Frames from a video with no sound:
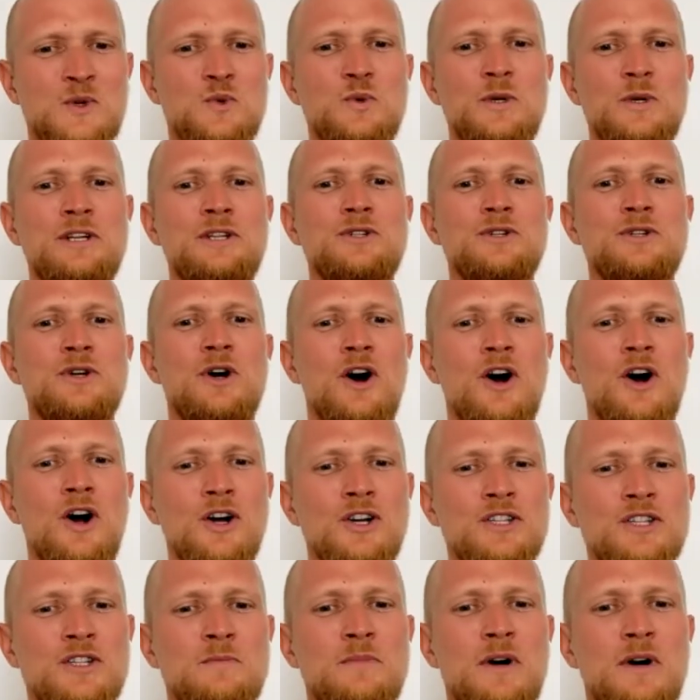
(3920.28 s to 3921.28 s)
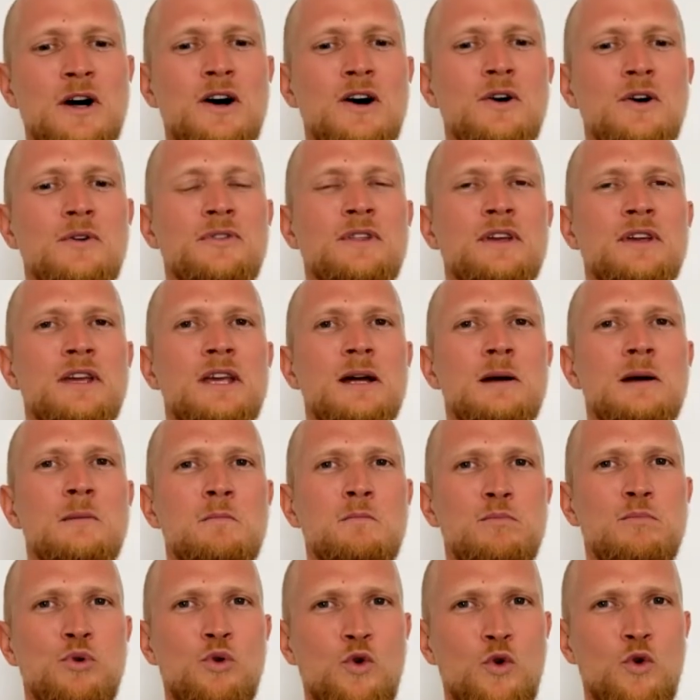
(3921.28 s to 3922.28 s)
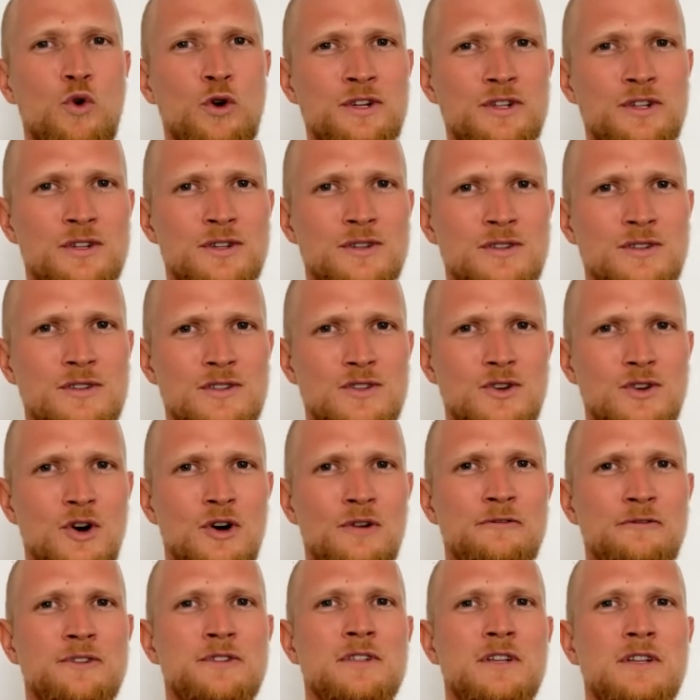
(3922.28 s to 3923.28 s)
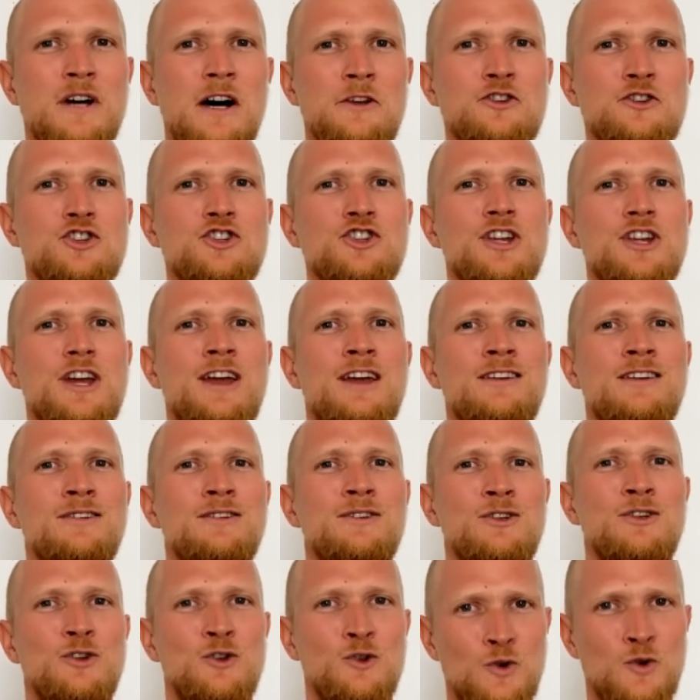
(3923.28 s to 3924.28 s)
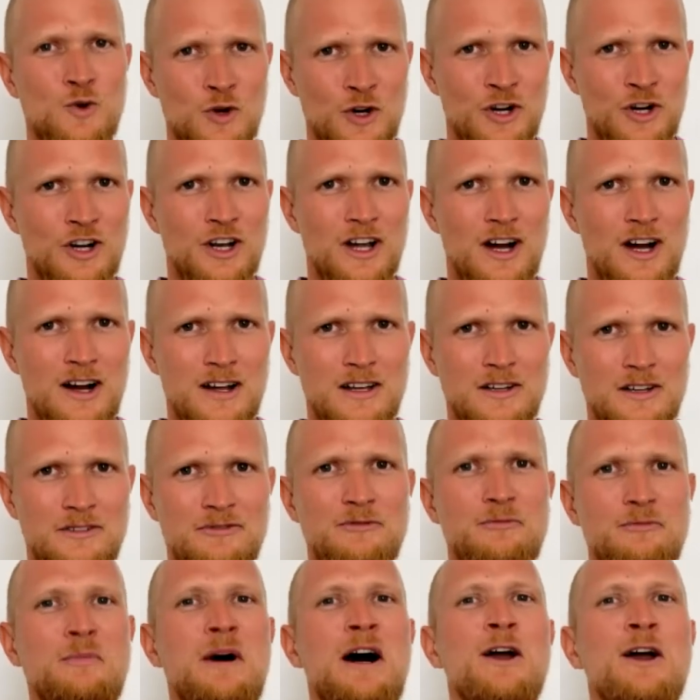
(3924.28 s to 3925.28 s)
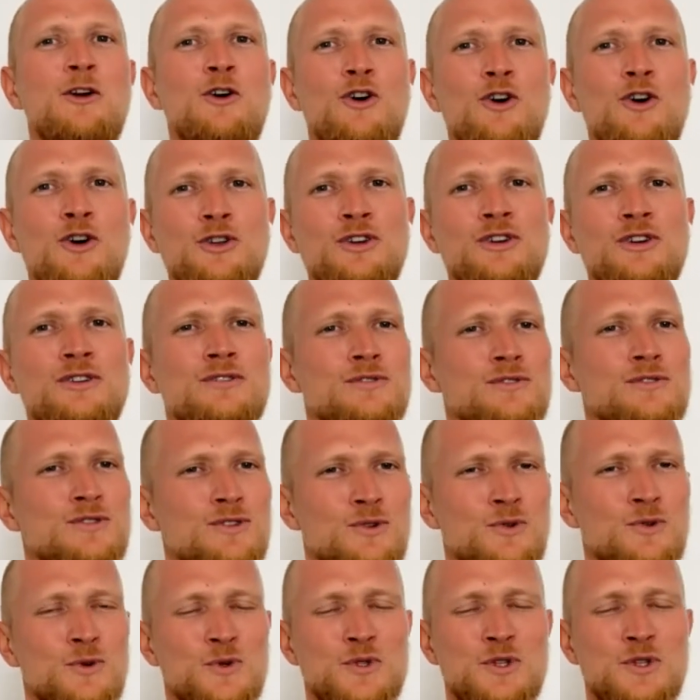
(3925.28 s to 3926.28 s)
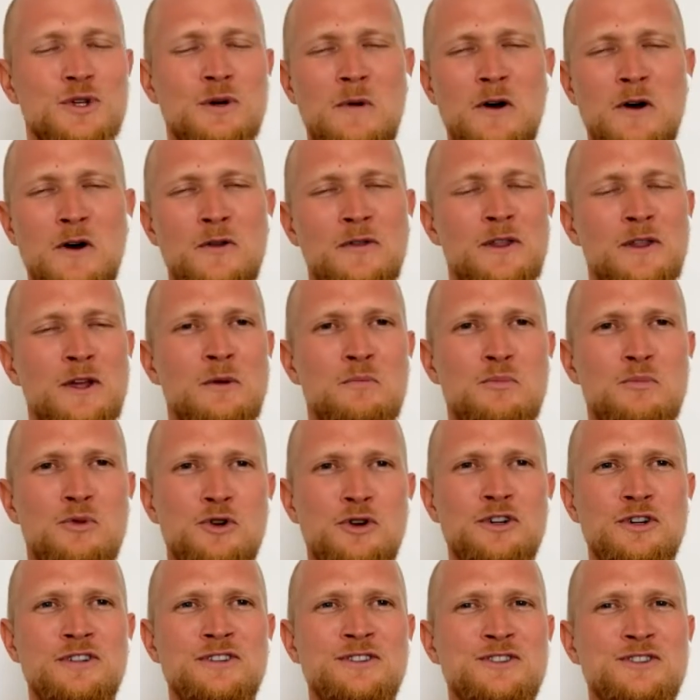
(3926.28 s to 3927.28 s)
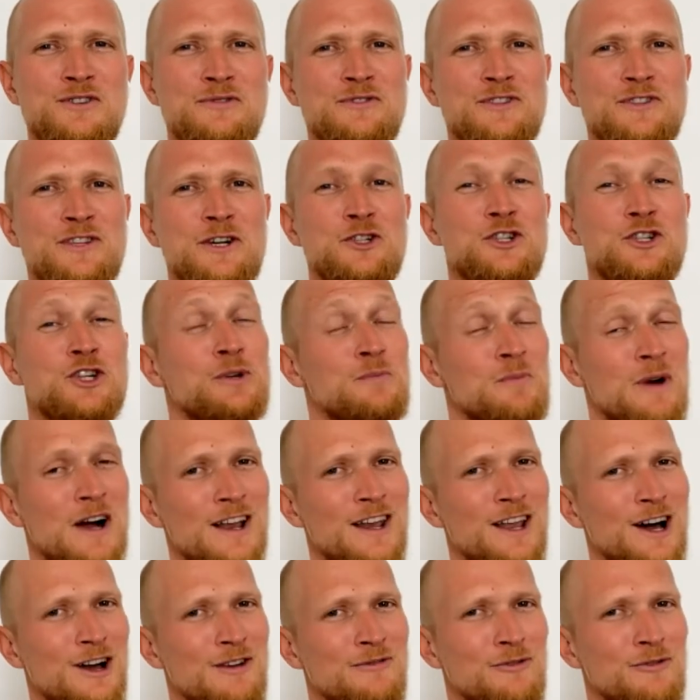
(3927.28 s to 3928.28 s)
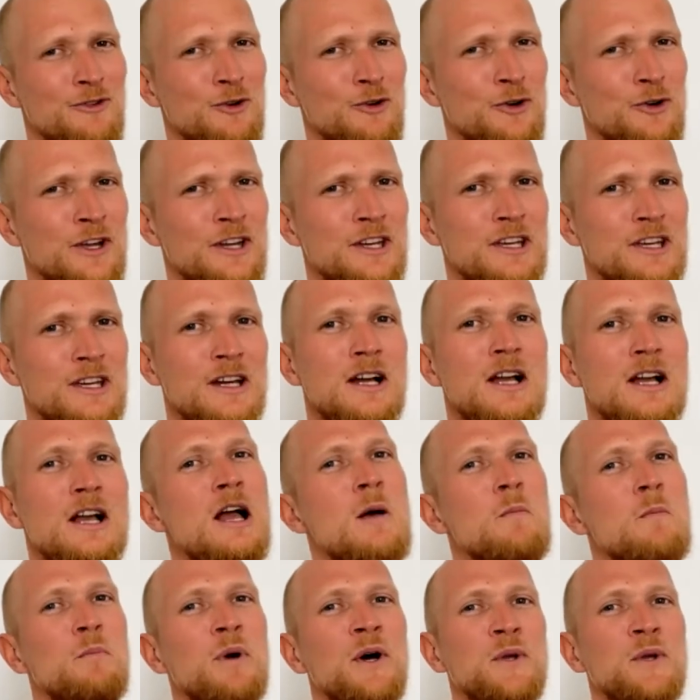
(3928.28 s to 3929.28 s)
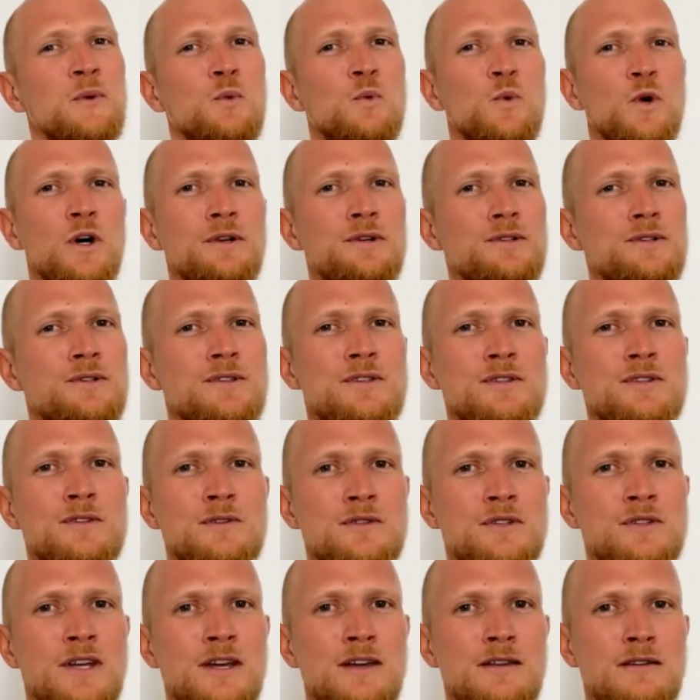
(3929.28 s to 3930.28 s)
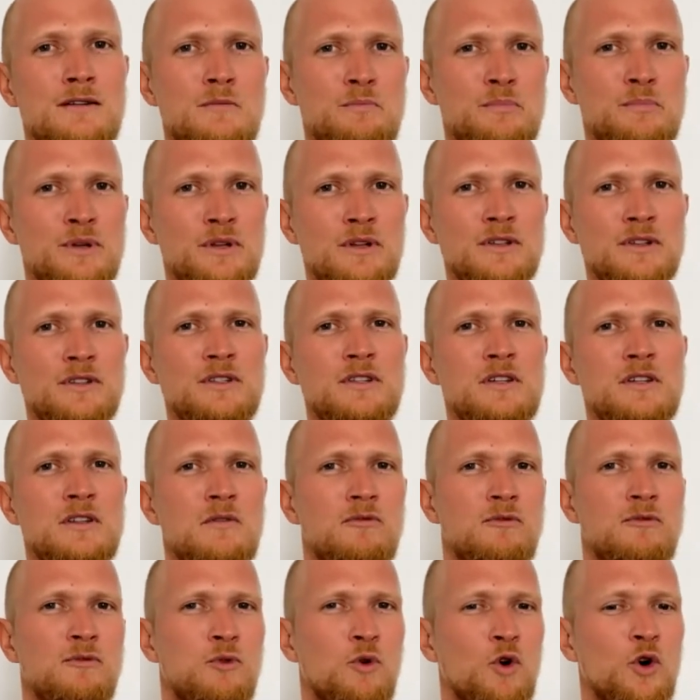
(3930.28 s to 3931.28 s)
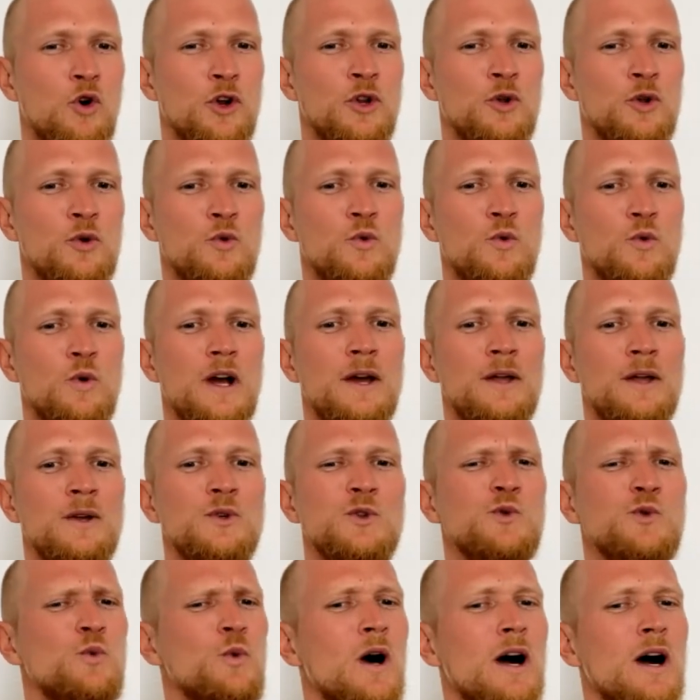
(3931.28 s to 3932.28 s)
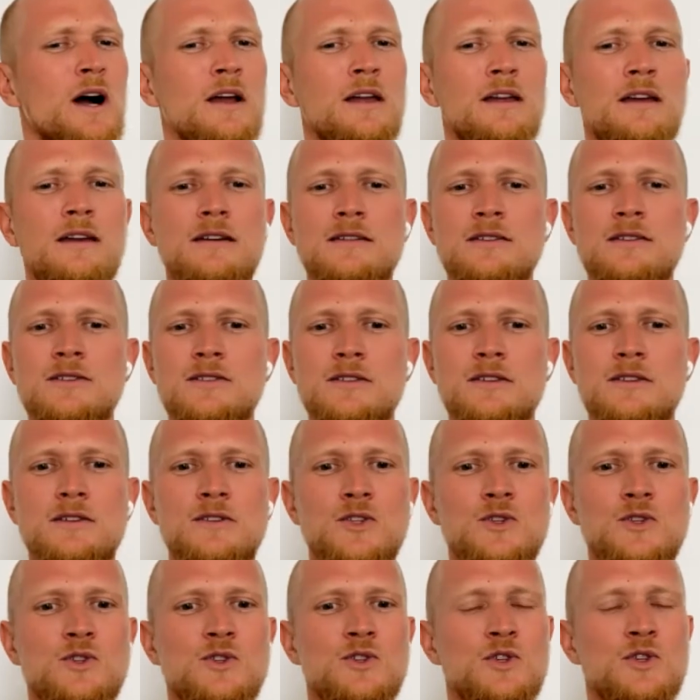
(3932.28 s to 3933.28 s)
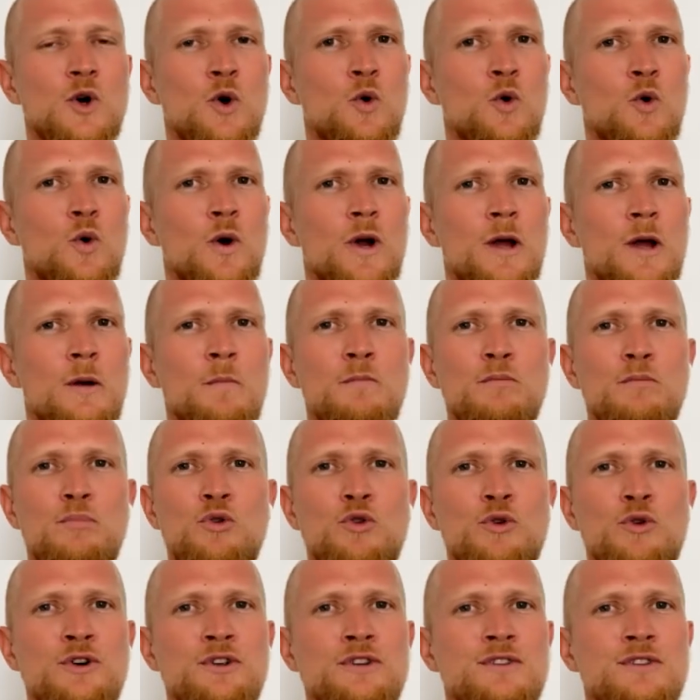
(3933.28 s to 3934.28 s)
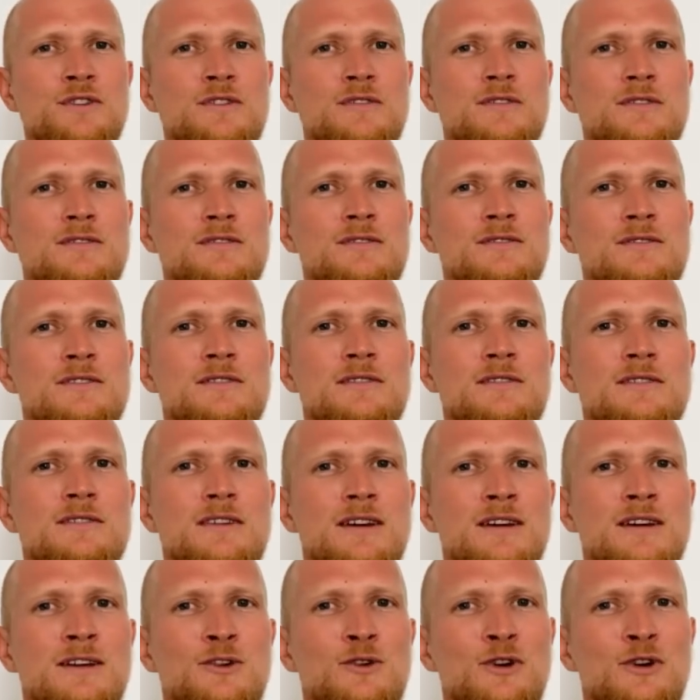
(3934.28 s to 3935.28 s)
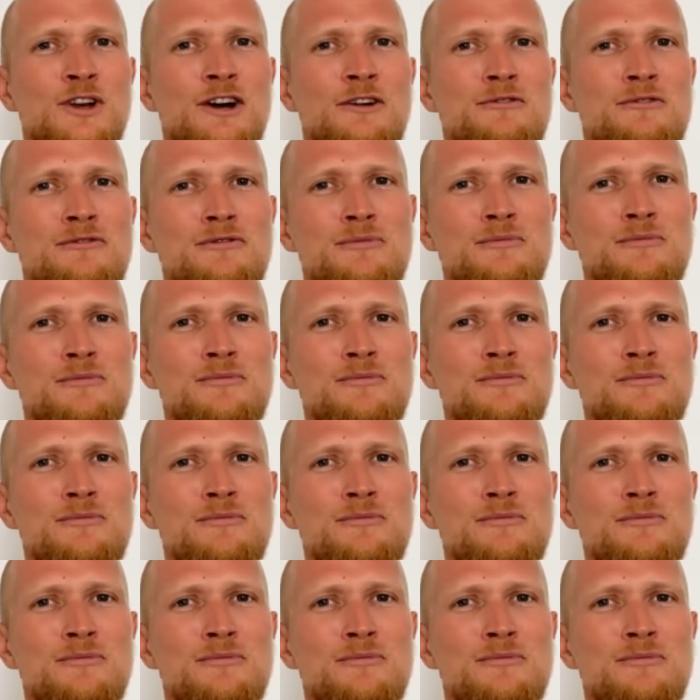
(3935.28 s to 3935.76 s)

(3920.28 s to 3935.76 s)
we talked about the importance of such in your life. My audience knows about the importance of such in my life already, but what is sustainability for you and why is it so important in your life?